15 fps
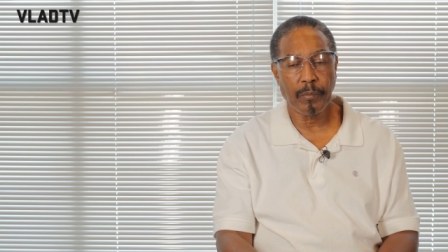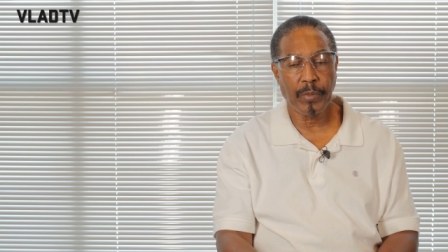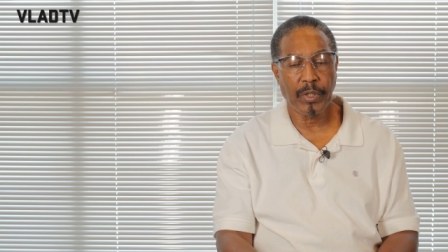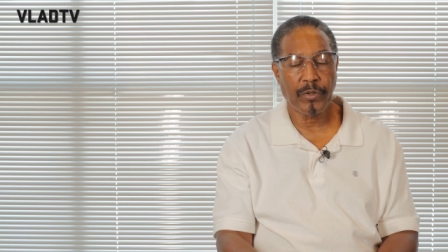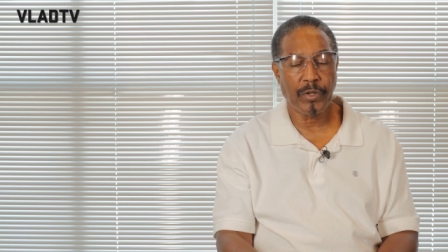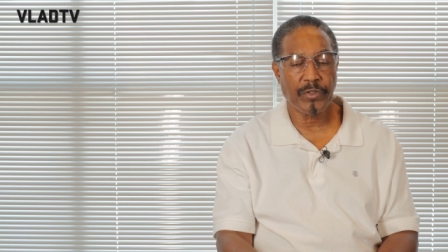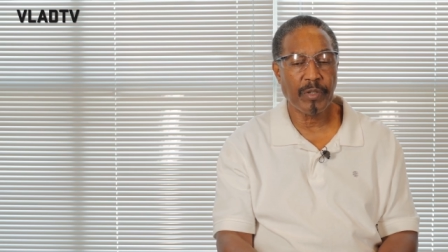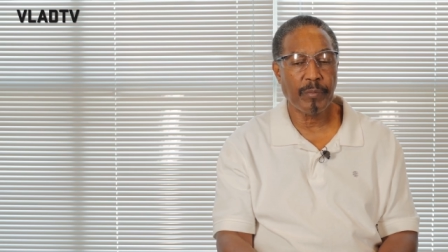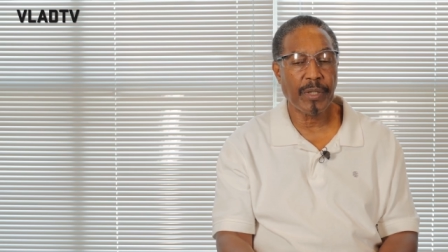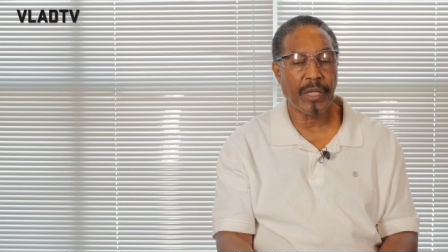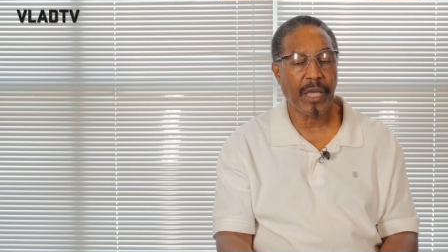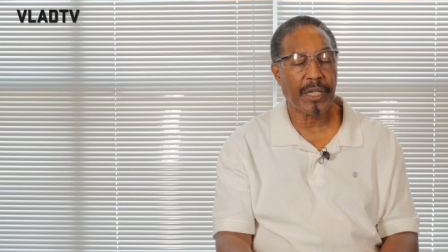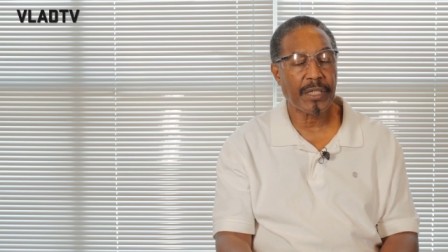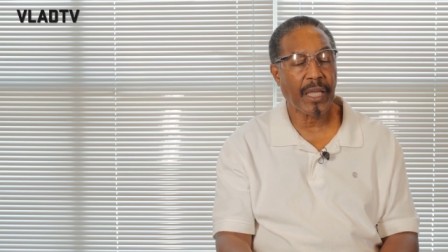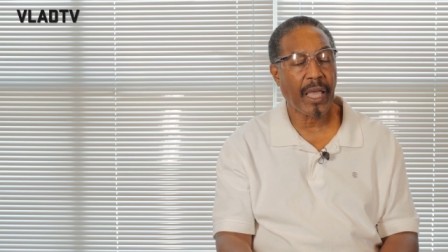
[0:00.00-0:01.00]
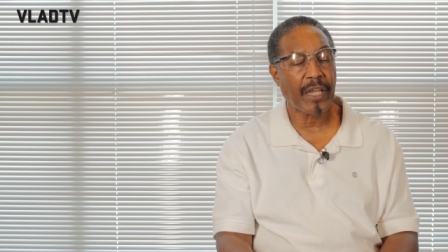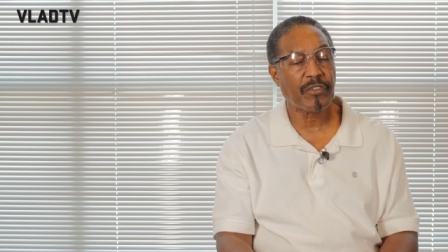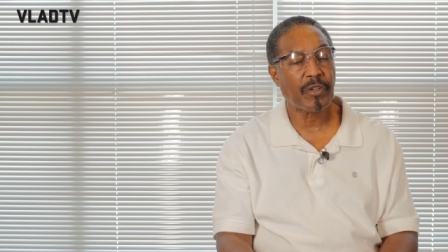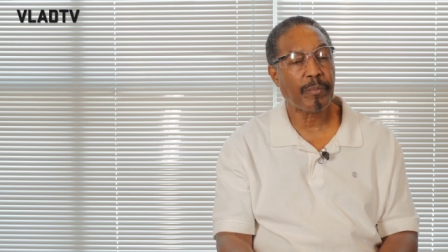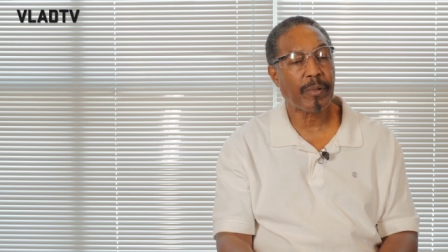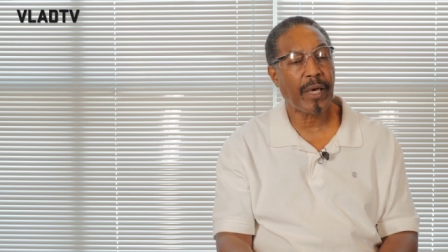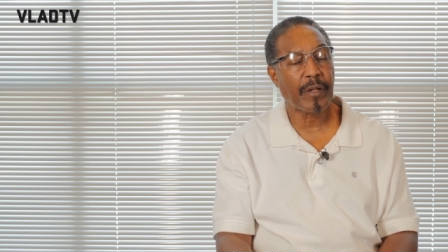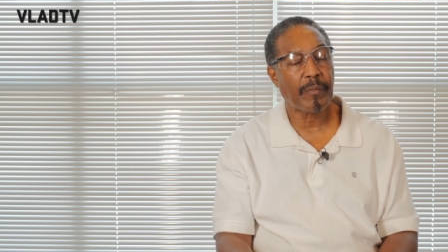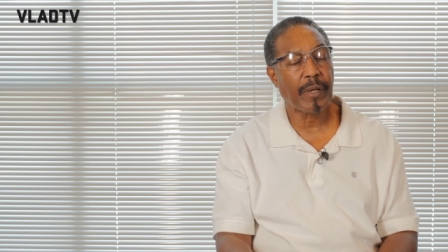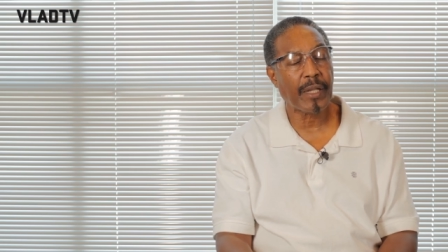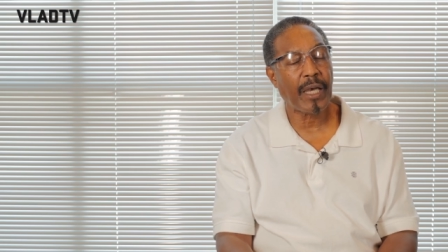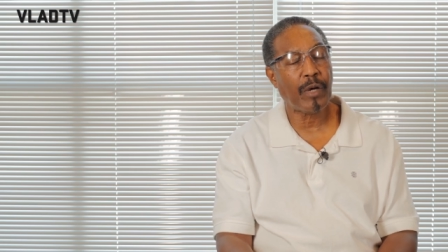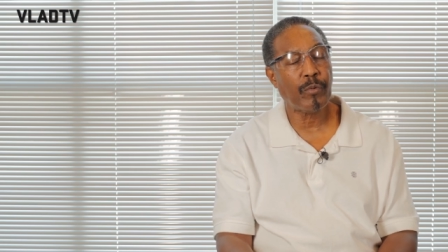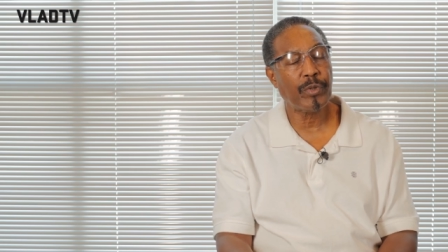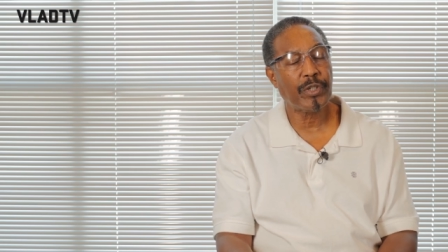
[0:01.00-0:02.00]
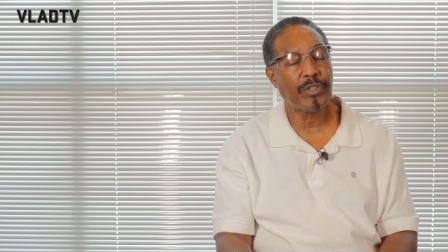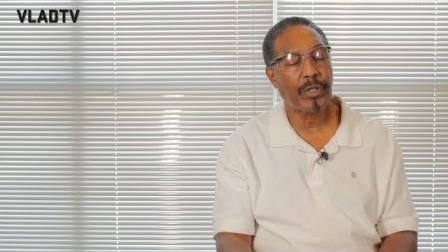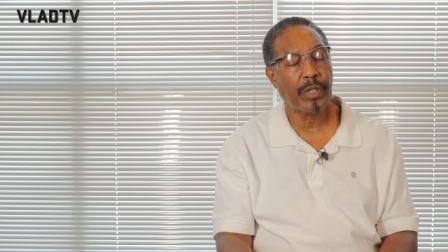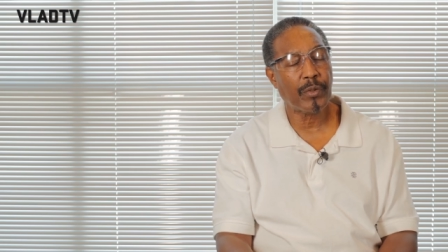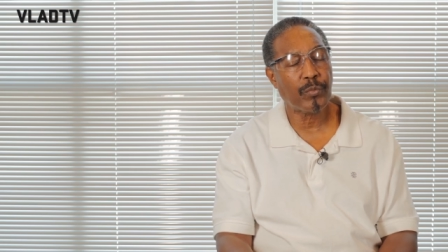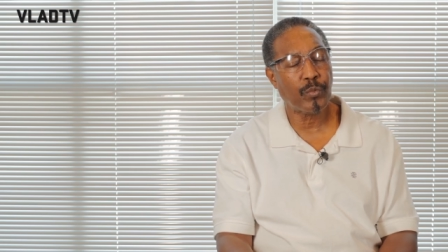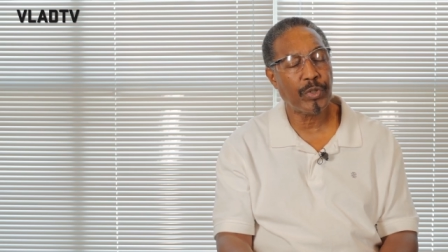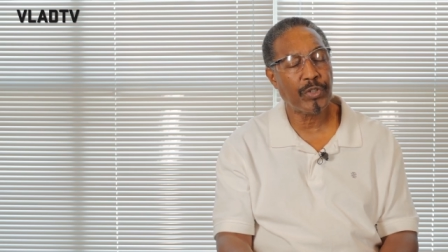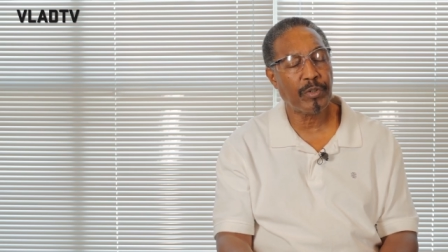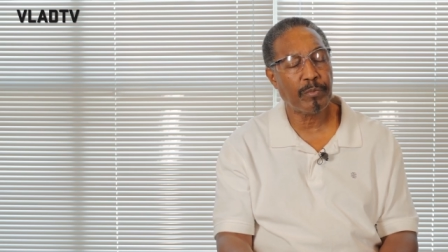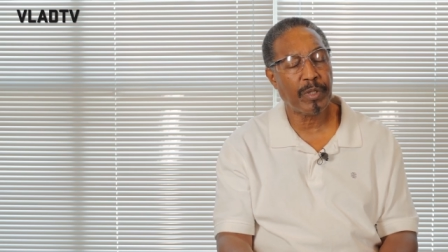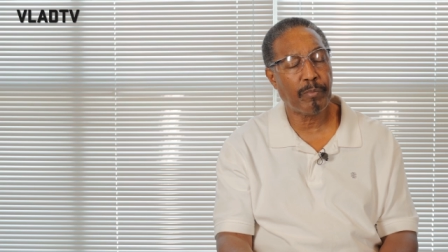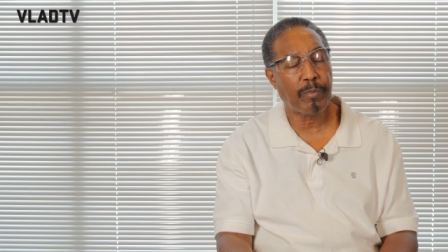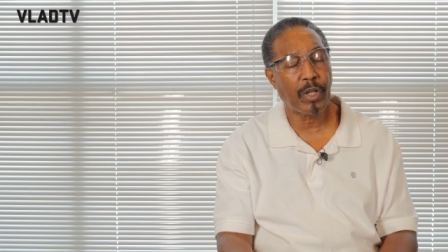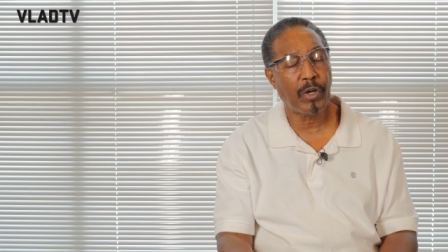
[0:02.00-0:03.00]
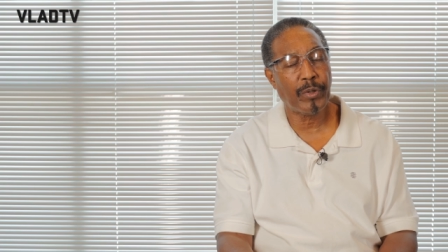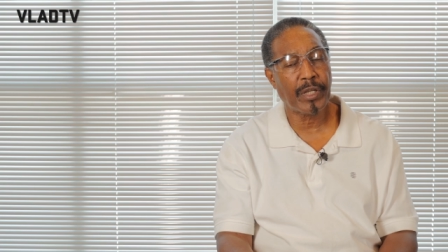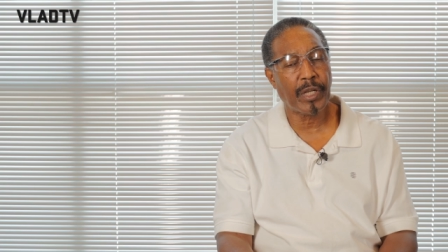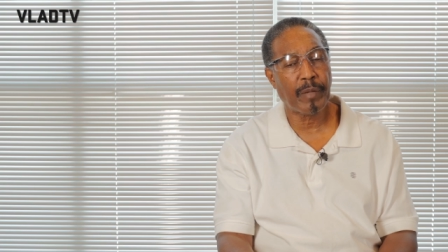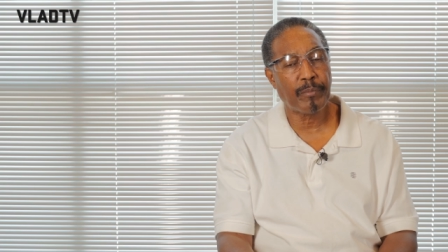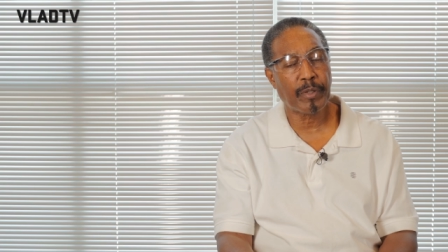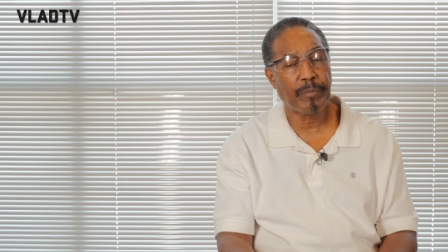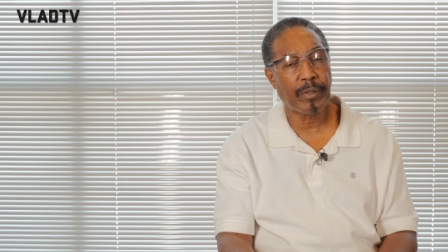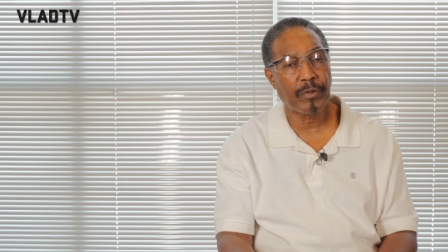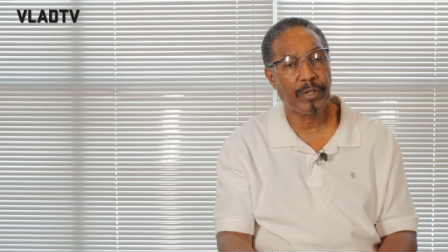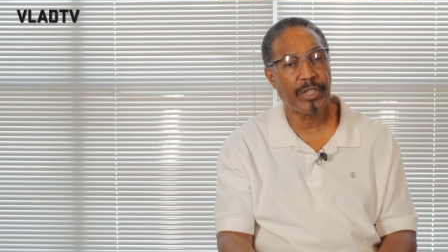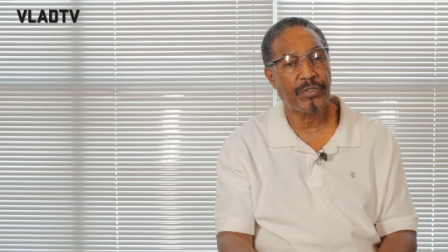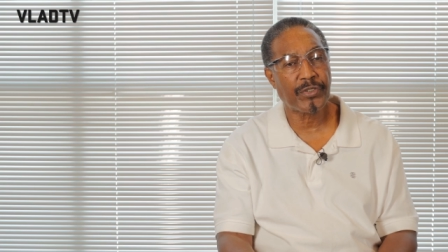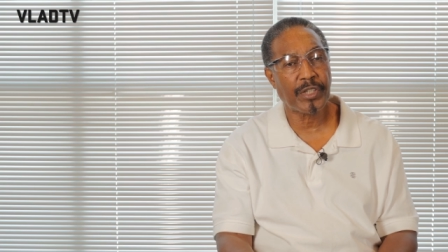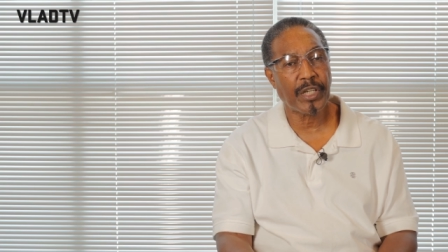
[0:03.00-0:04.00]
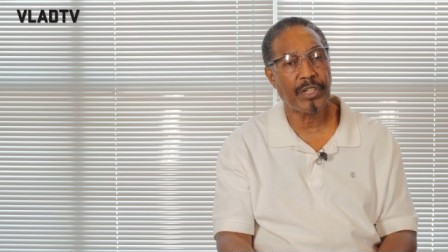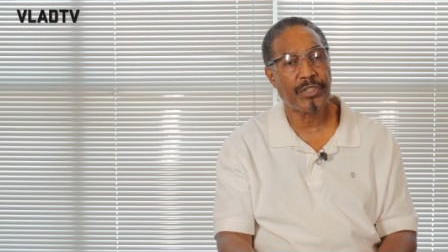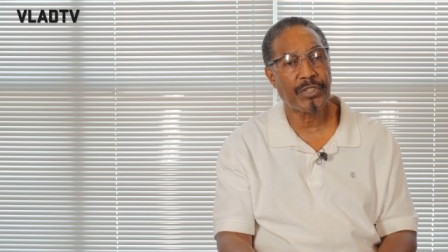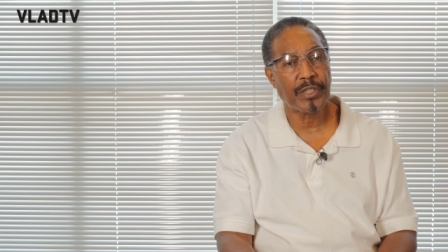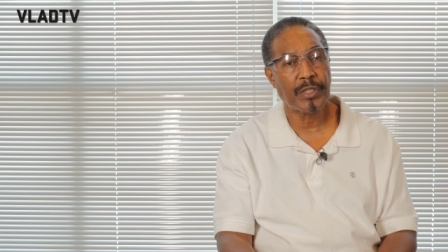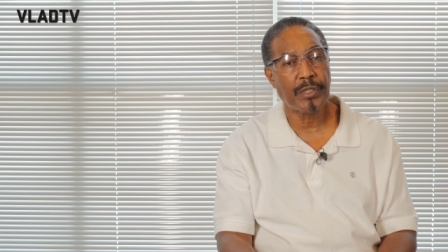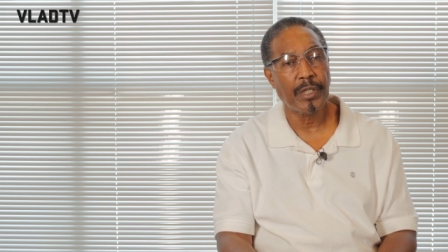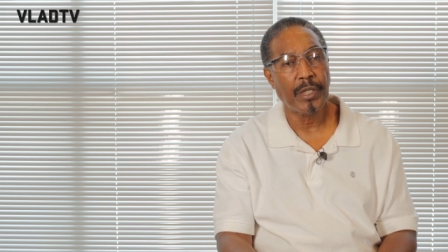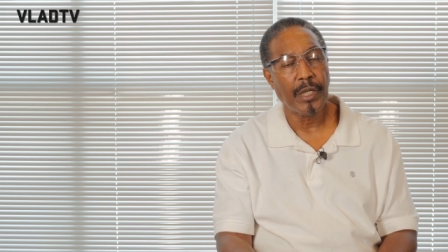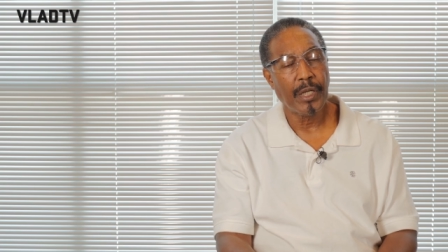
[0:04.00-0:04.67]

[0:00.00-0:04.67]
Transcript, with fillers: because he began to hatch a plot about how we, we should be blowing up the police station,